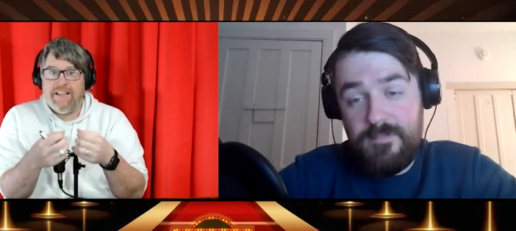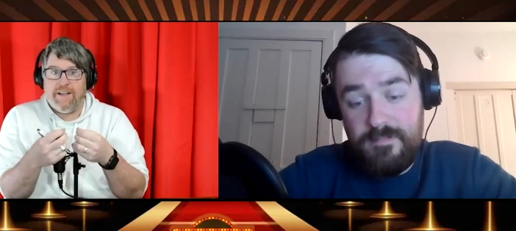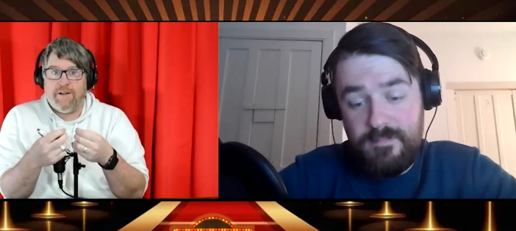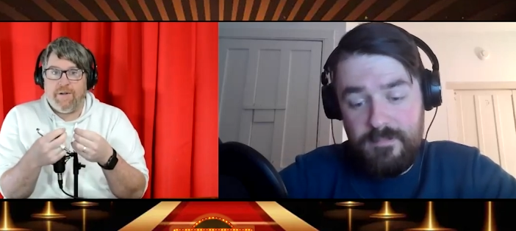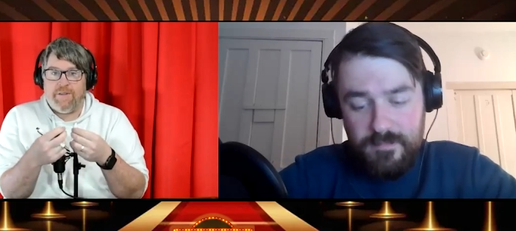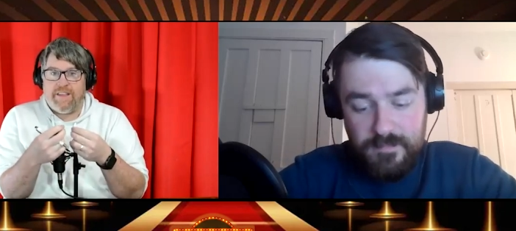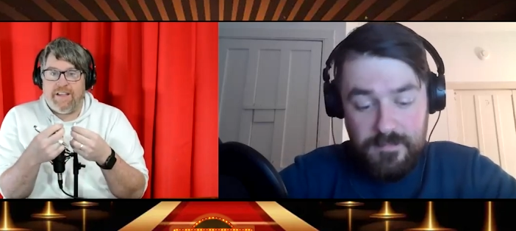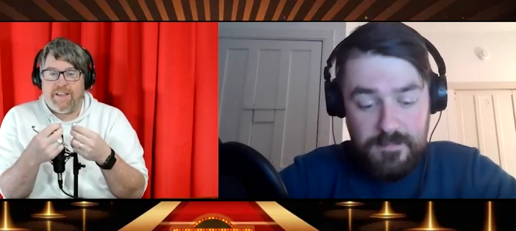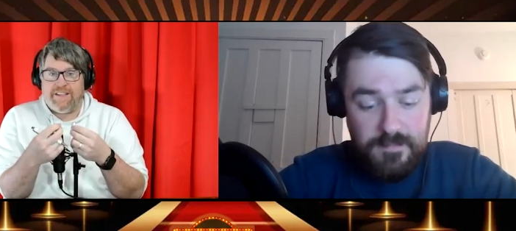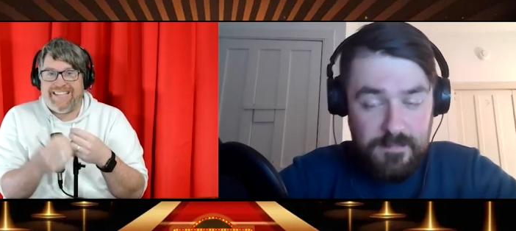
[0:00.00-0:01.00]
Speaker 1: There,
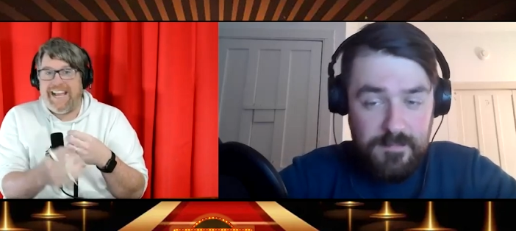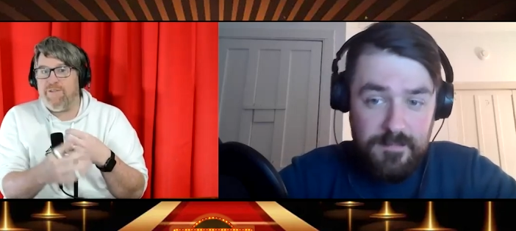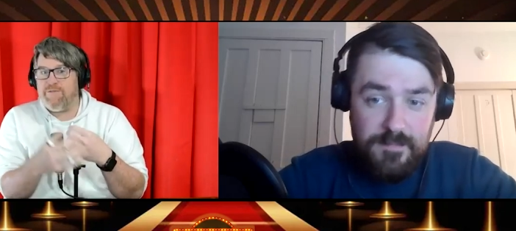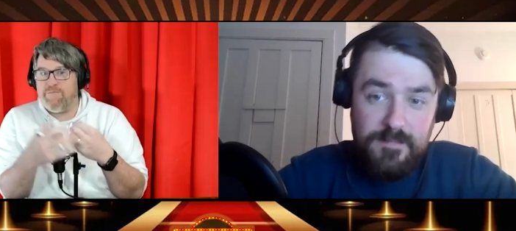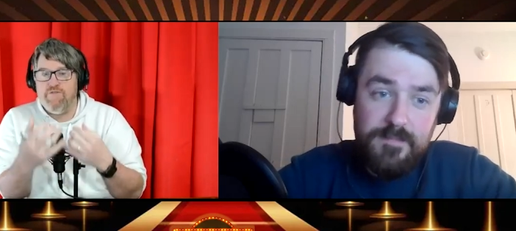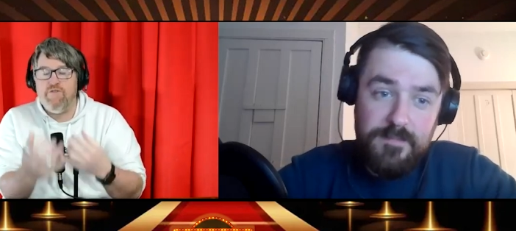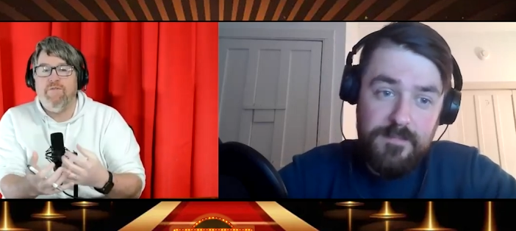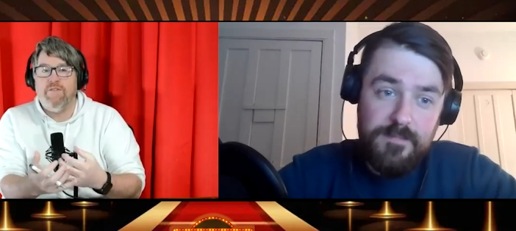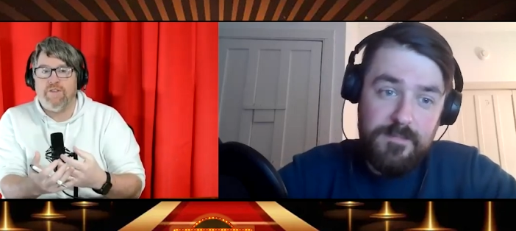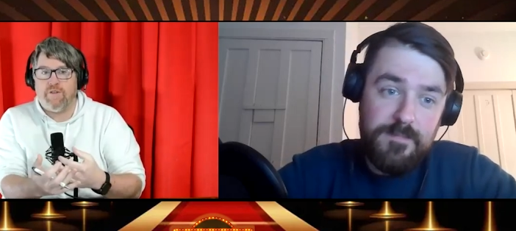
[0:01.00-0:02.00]
the the sound
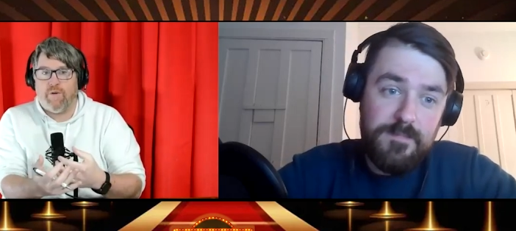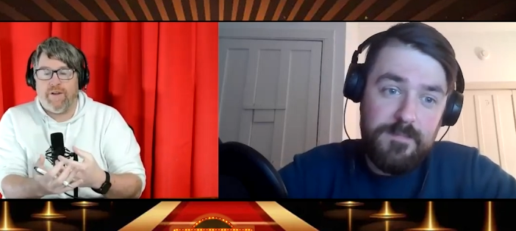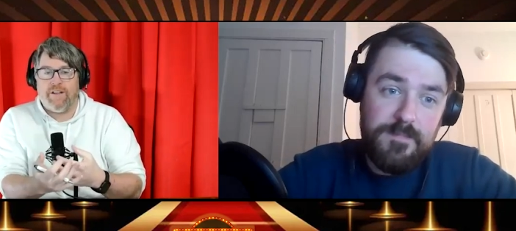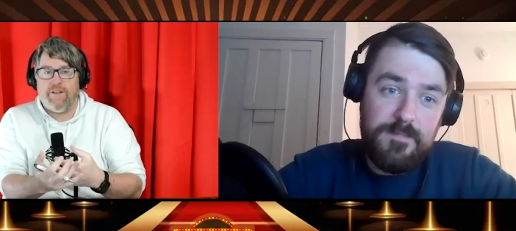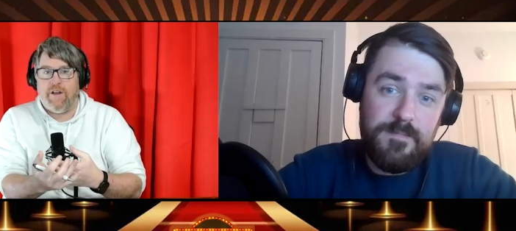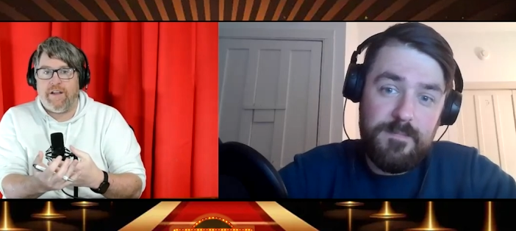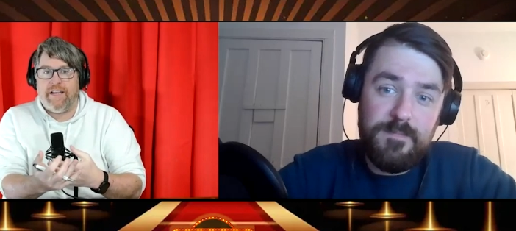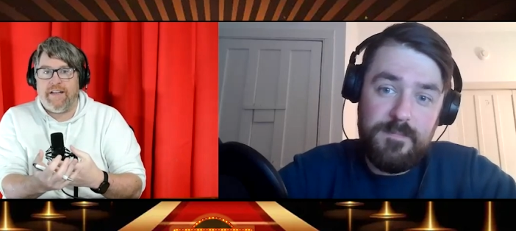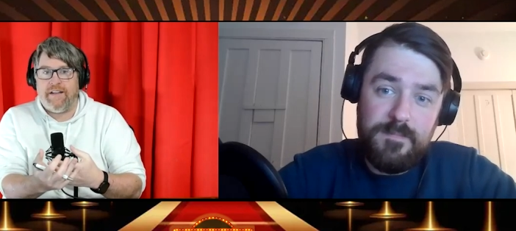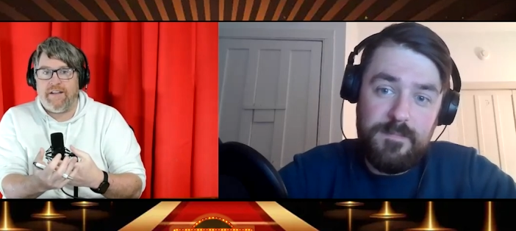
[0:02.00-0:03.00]
moved the story along
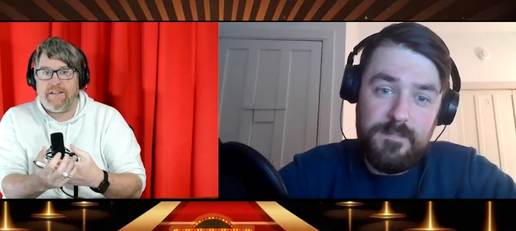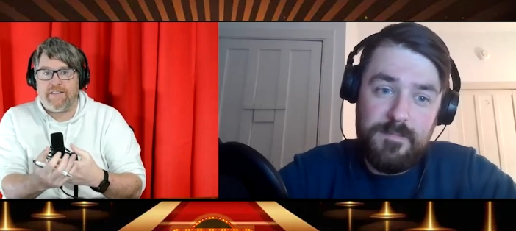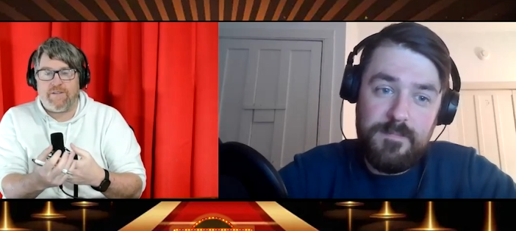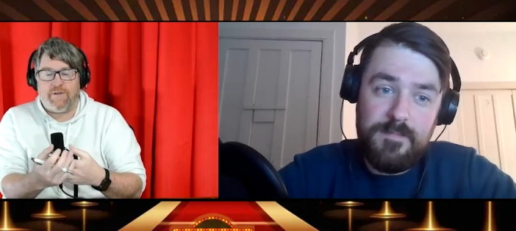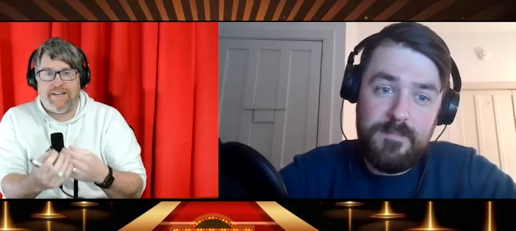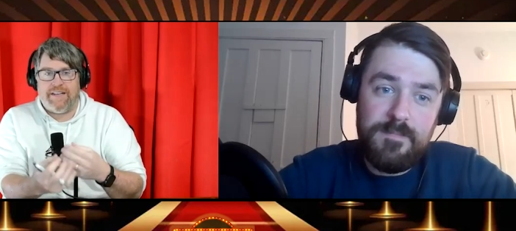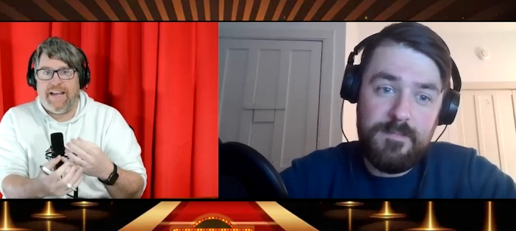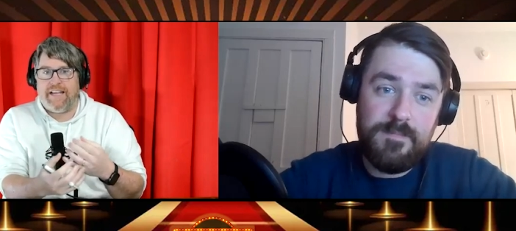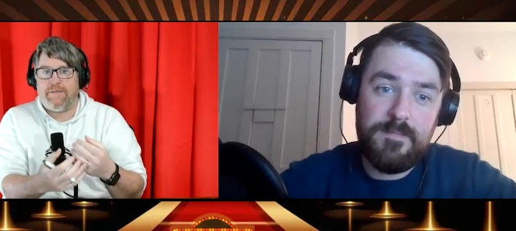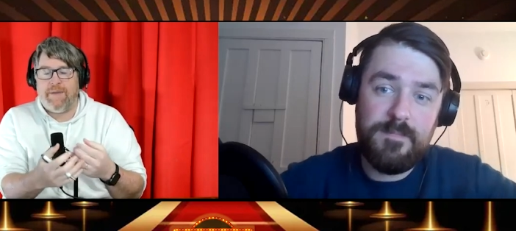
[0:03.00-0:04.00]
in a sort of
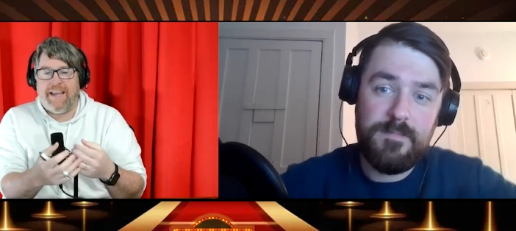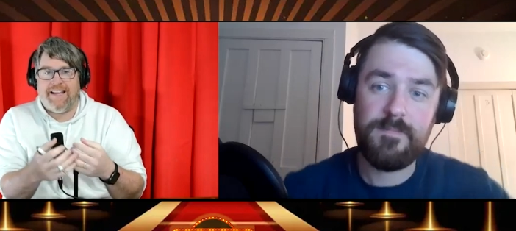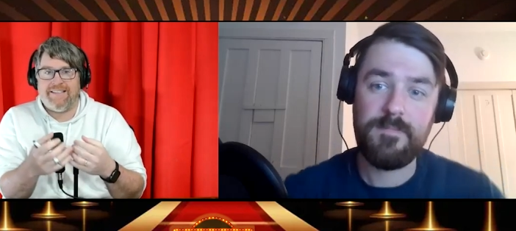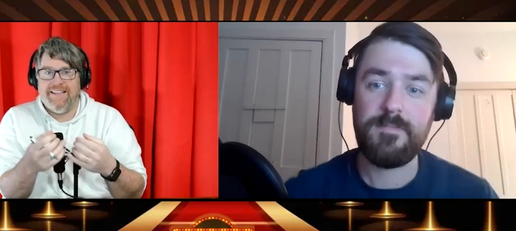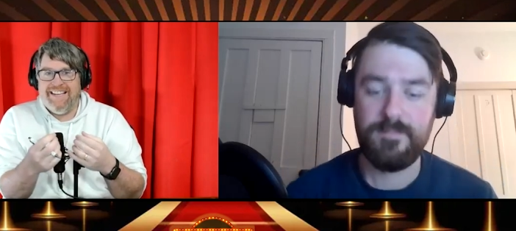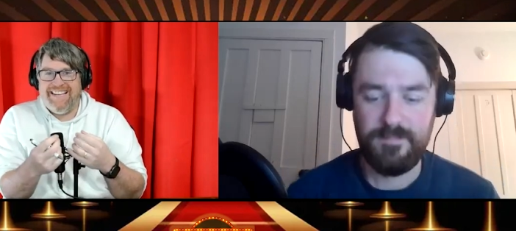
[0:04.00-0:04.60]
nice pace.